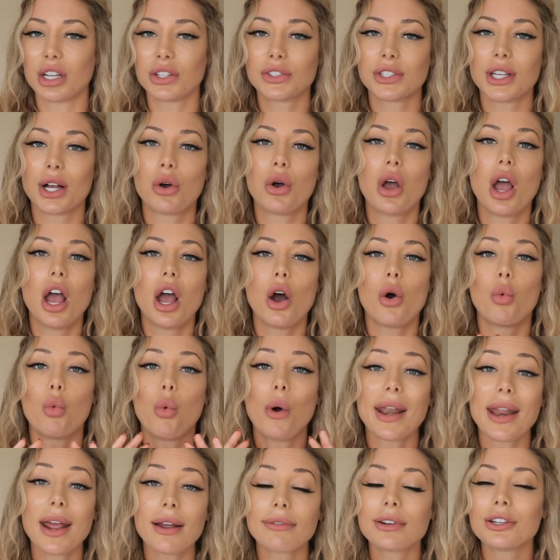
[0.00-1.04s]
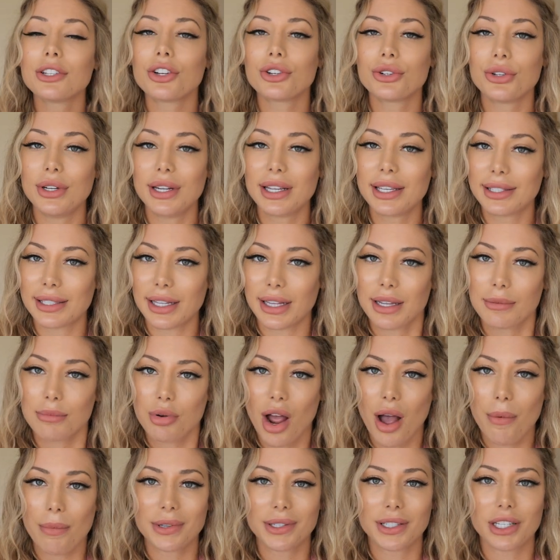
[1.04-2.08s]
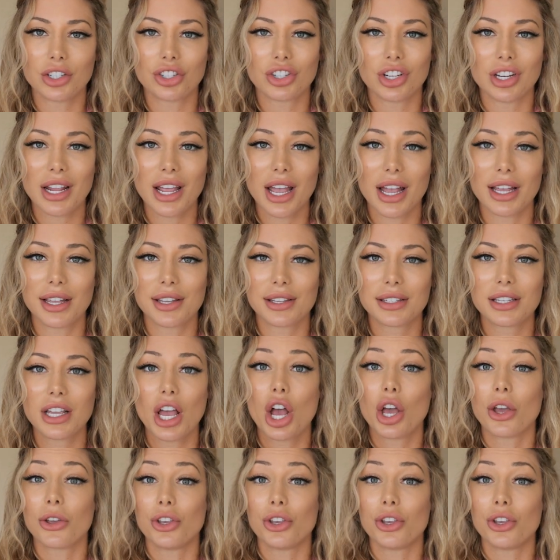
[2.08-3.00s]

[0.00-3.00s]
And so whatever your unique selling proposition is,